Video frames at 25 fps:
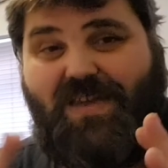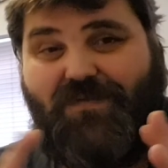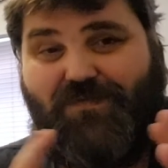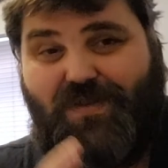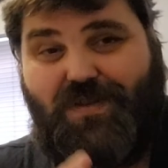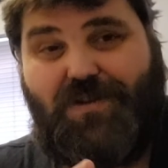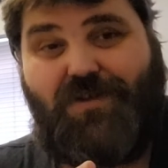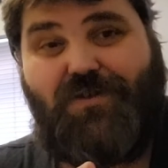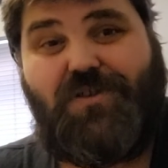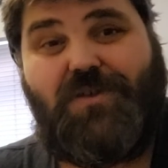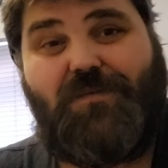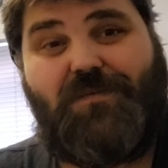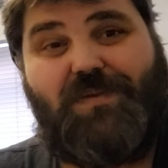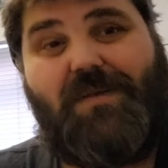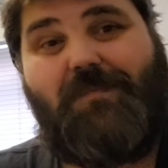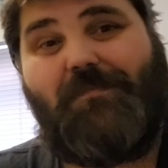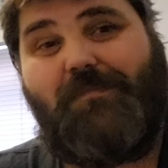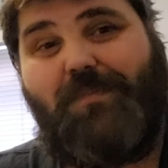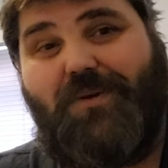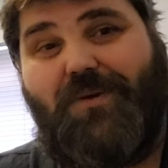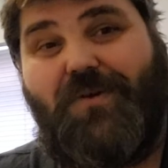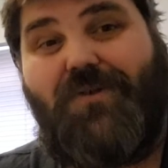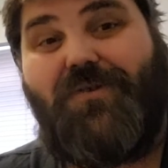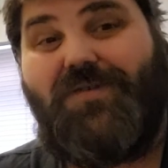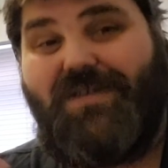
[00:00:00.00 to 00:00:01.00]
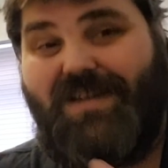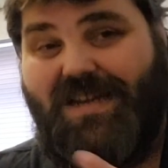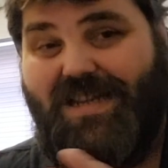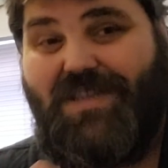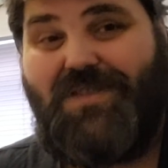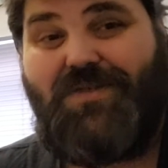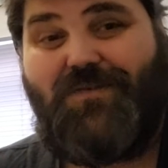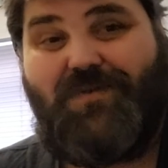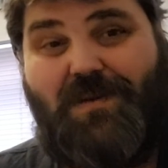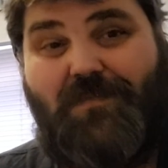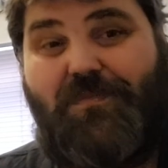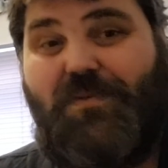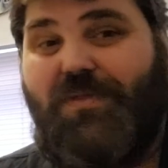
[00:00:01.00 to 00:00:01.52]
If you know your pinball,
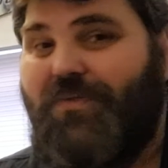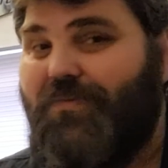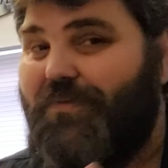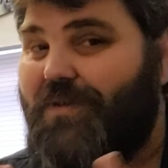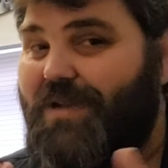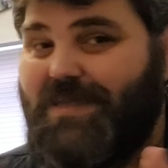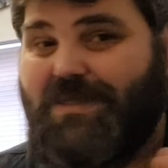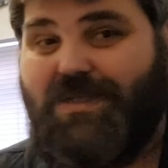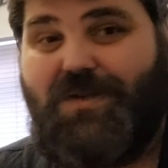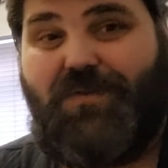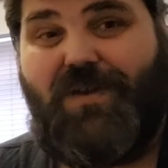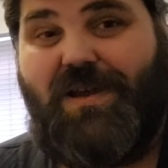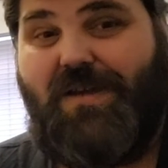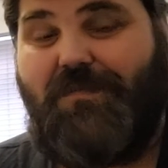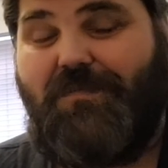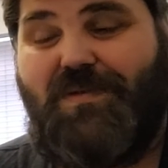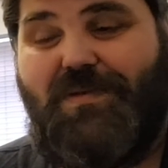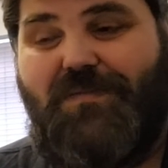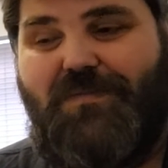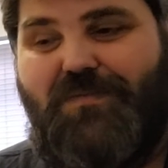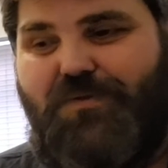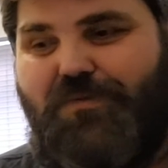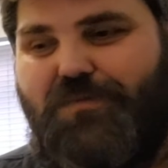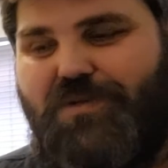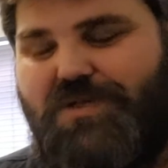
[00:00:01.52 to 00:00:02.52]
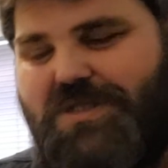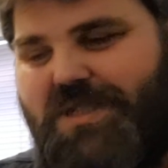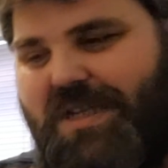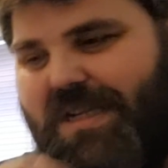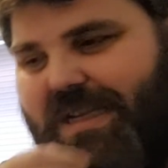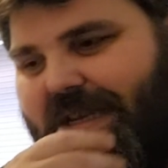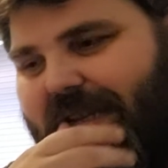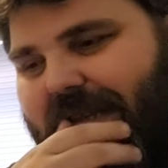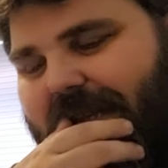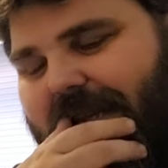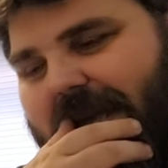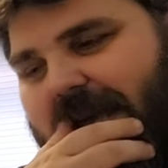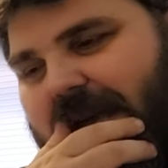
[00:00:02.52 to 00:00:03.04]
Lethal Weapon 3 is a great pinball
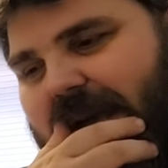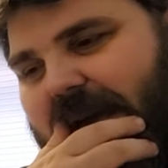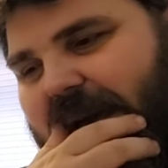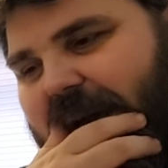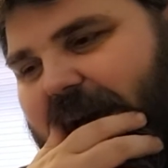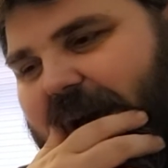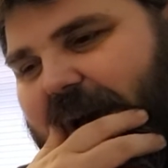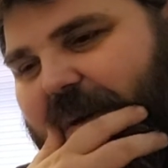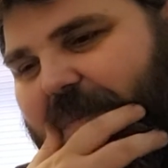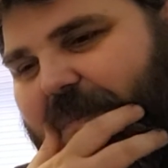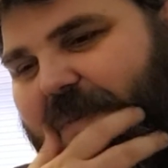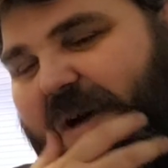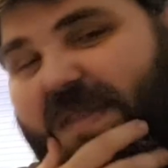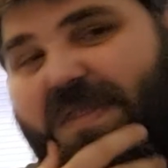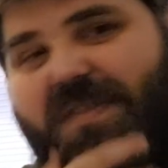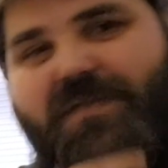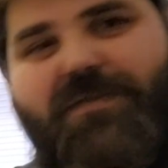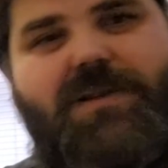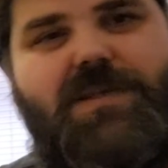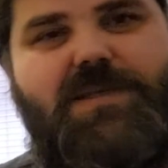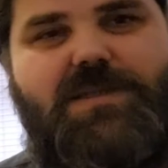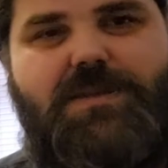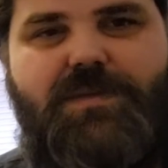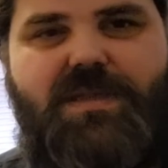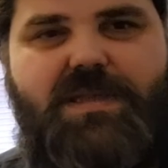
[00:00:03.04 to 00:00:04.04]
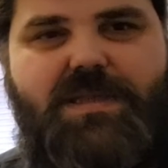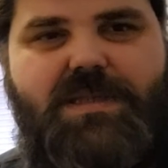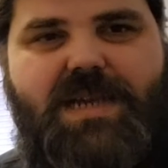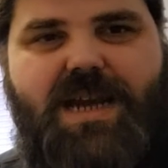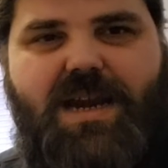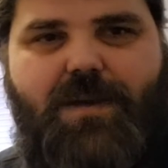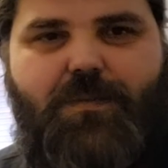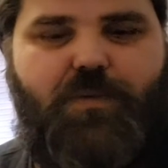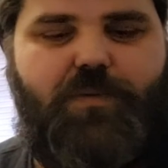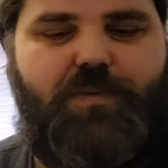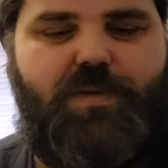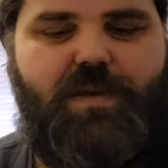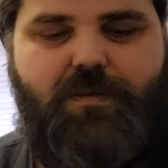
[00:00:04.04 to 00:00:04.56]
machine. And they've got some of the
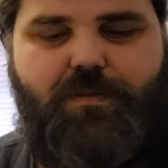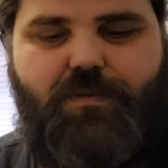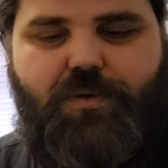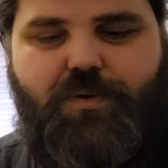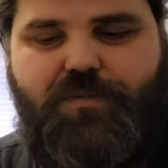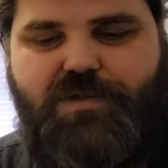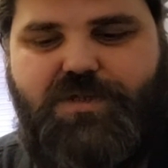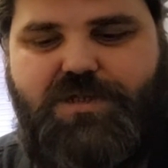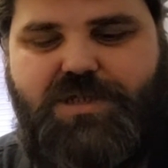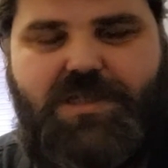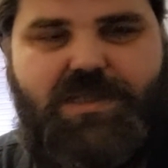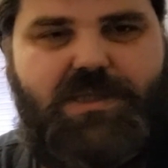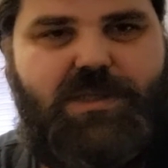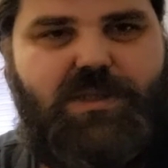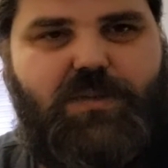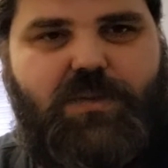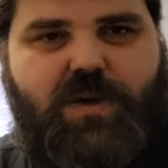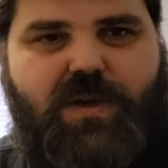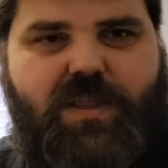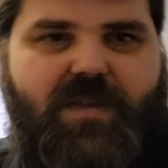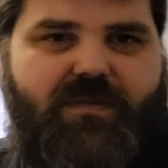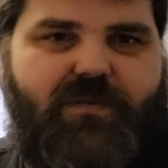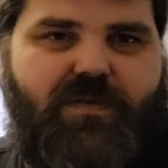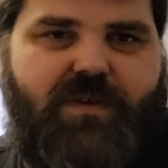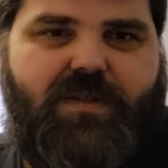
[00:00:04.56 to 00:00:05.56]
terrible pinball machines as well.